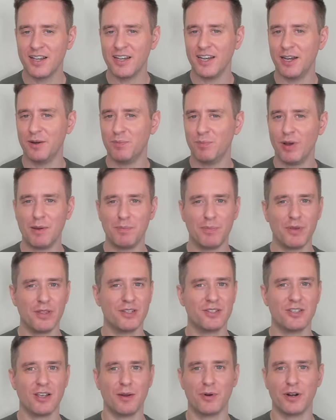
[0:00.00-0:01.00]
It might be the
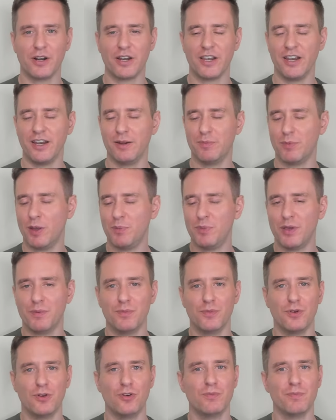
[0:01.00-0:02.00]
summer heat, might be a
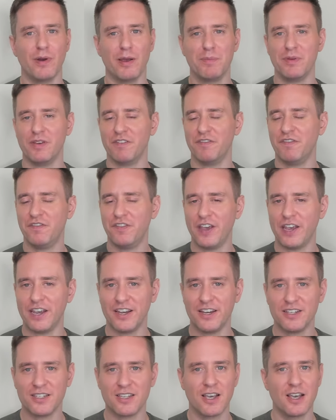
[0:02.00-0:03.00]
mood, might be a
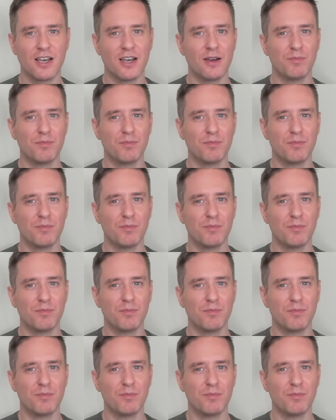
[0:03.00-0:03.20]
phase,